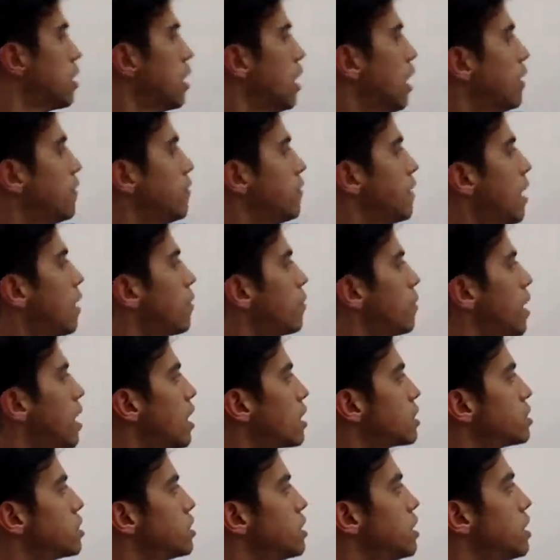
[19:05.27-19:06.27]
And that
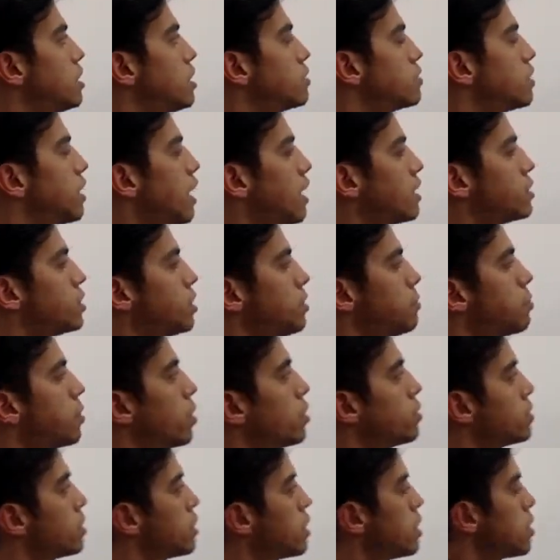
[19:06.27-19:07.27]
reaction is that G
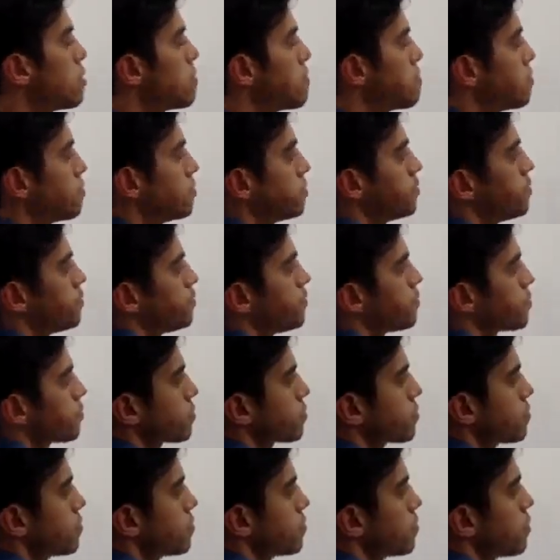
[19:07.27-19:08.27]
protein
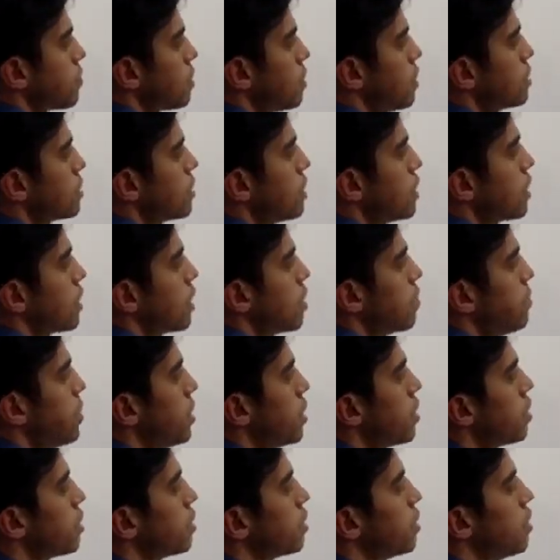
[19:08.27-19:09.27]
is going to come
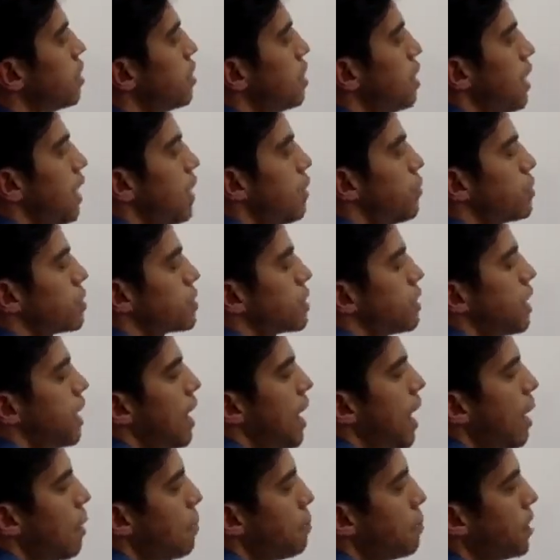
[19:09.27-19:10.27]
here. And what's going to
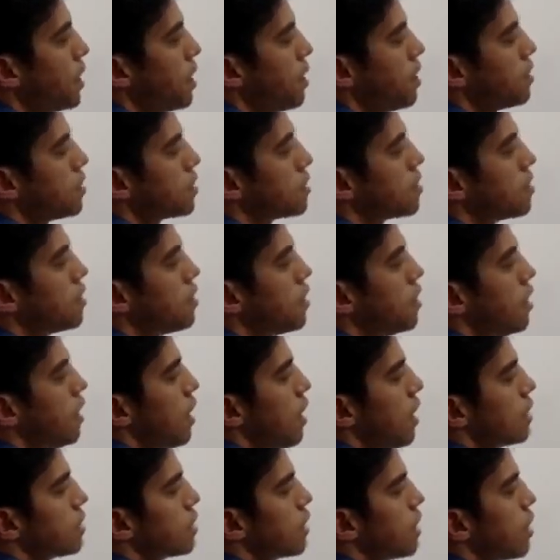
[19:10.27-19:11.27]
happen is
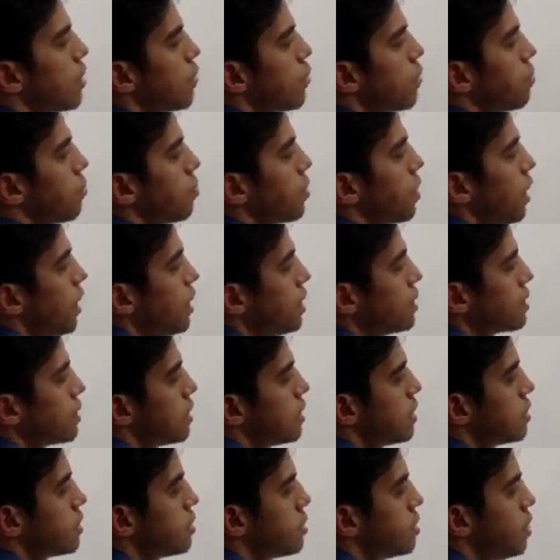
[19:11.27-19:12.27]
it's going to replace
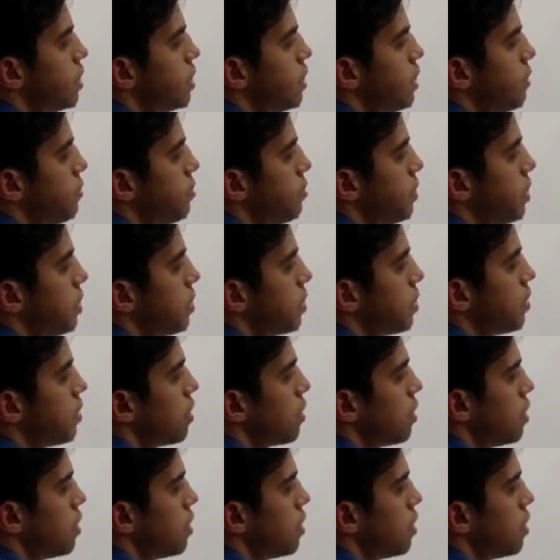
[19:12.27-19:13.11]
this GDP.